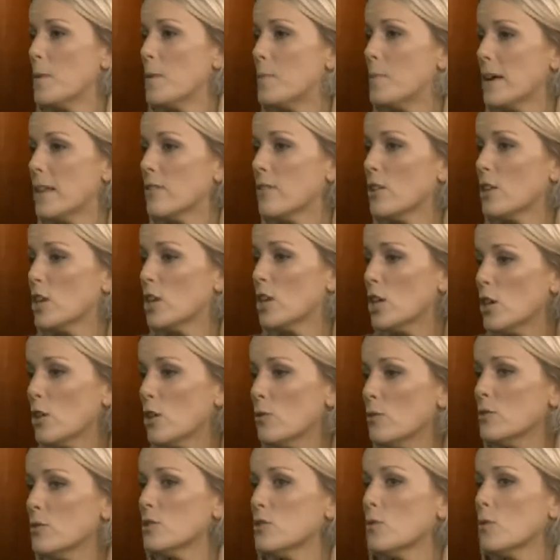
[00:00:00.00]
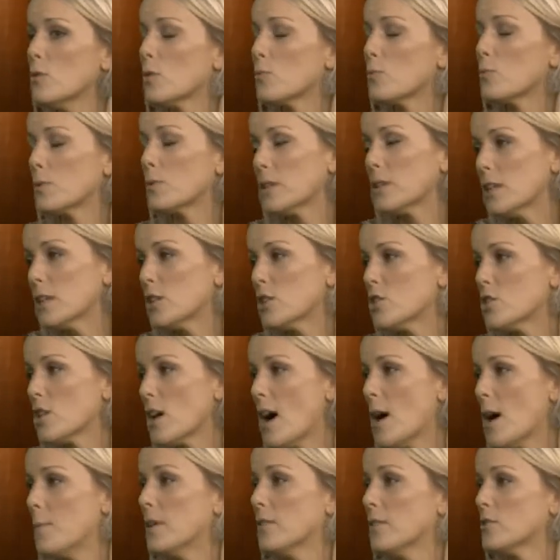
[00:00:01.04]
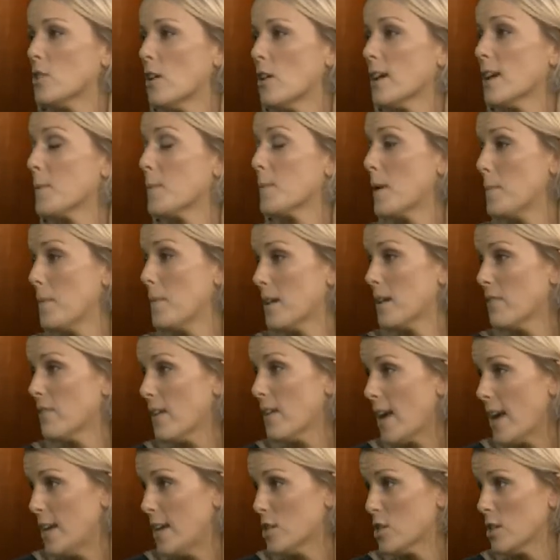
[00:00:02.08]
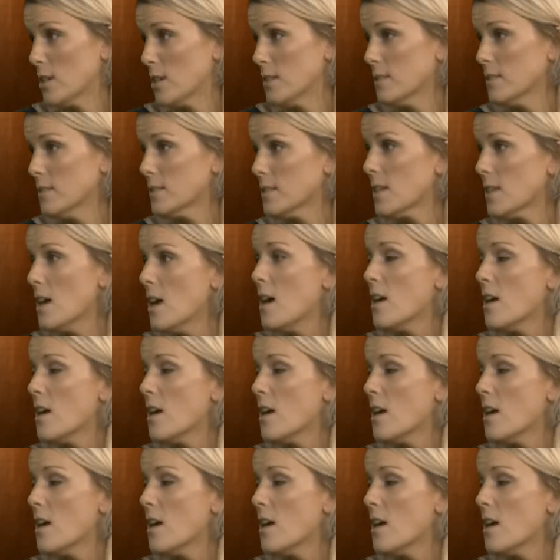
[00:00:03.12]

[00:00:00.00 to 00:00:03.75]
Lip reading: but the cues do a really good job of talking about modifications.